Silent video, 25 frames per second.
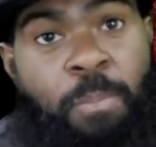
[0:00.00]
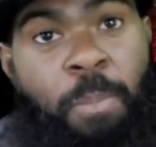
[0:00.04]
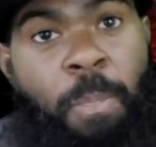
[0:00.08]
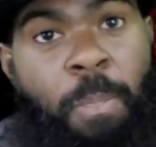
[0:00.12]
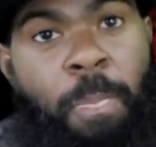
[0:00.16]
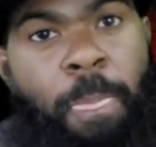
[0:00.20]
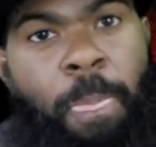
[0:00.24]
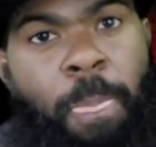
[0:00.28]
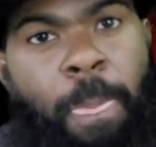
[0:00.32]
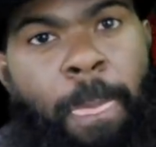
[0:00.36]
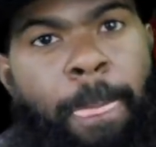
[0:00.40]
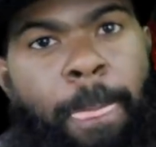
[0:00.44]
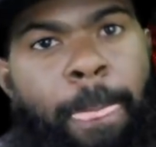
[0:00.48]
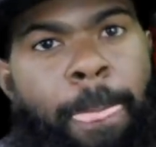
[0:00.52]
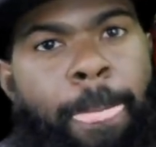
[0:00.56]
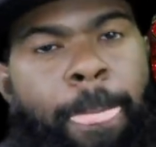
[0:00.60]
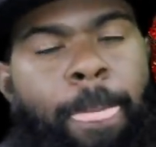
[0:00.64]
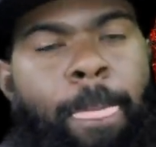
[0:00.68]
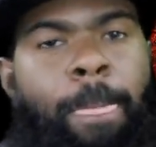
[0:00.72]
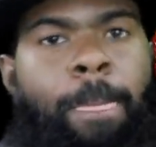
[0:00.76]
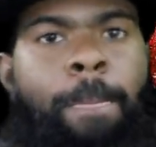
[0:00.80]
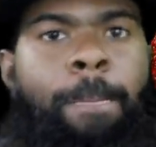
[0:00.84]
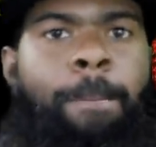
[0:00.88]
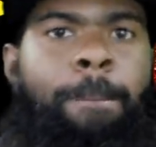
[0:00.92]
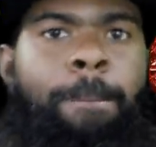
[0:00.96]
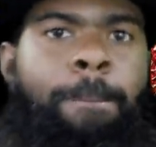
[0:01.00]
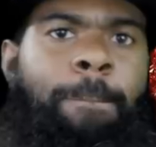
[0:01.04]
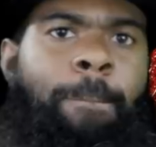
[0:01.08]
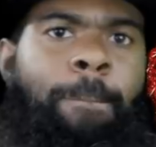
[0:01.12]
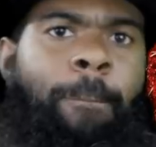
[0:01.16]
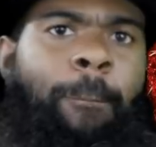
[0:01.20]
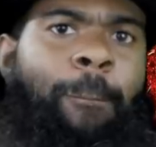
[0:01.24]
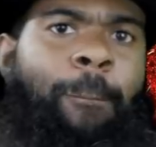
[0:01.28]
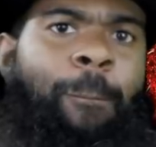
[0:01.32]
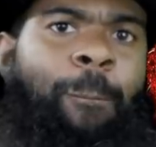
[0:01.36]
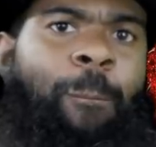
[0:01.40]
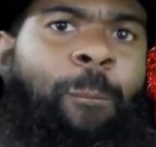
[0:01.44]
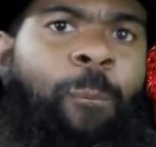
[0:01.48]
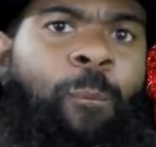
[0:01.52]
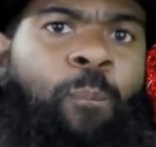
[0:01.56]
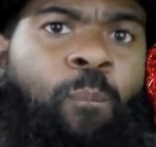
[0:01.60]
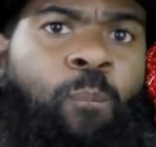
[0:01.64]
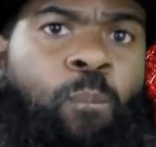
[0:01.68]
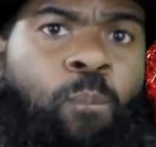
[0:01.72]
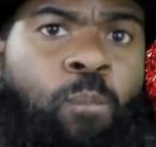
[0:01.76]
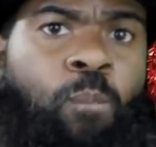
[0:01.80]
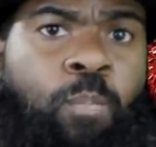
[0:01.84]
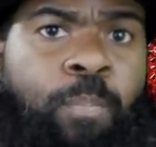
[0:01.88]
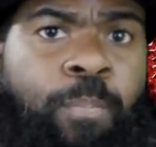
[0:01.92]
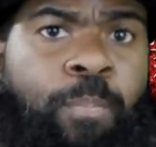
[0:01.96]

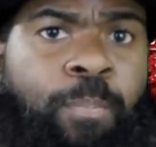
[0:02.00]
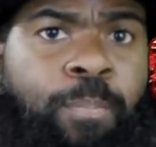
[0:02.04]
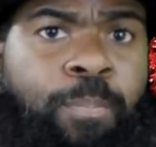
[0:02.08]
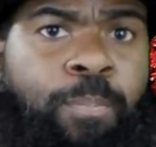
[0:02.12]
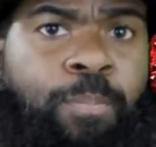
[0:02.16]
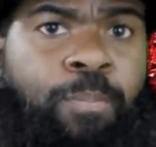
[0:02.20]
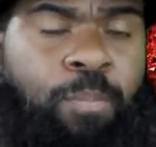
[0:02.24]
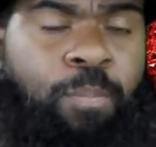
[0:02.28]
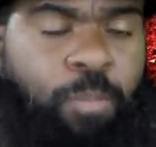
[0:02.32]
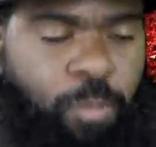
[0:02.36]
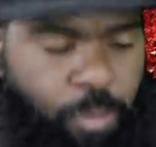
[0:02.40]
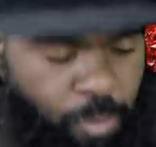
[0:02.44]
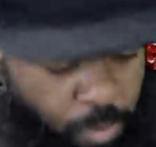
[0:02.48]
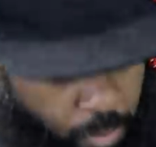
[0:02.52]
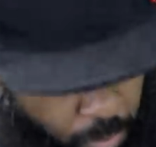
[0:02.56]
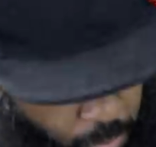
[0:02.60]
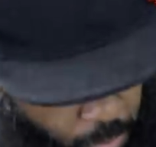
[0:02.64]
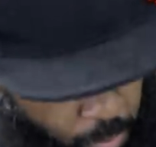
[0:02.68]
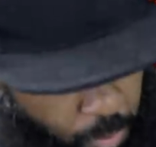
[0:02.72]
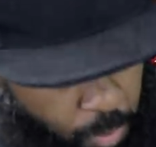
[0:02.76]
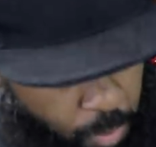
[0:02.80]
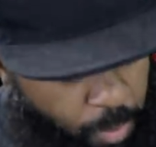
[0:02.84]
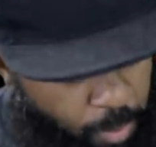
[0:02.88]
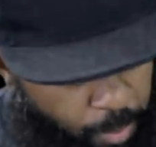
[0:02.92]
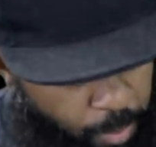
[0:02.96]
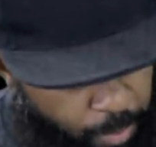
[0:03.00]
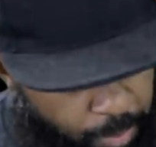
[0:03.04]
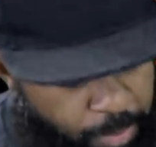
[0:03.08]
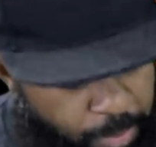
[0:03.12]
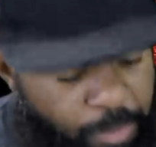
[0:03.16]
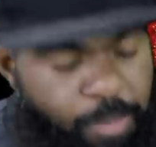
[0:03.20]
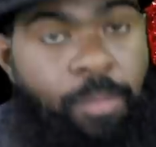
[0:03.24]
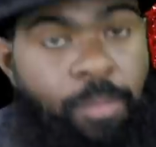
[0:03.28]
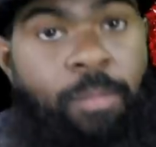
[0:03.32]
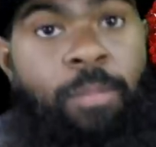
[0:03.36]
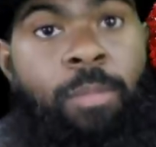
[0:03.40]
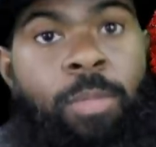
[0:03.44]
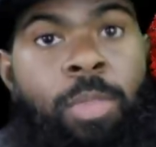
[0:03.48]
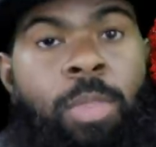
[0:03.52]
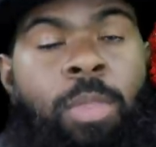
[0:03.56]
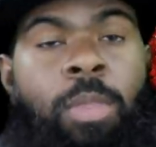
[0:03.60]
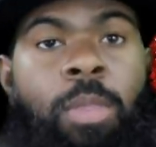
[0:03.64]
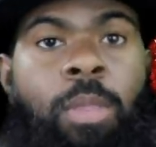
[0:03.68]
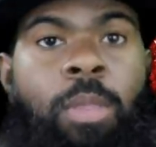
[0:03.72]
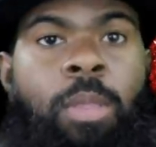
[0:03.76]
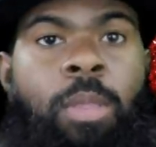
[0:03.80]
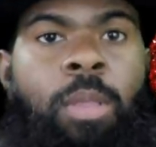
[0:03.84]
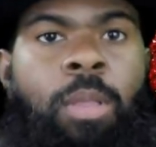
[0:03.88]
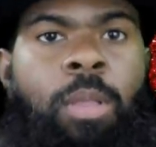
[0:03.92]
[no speech]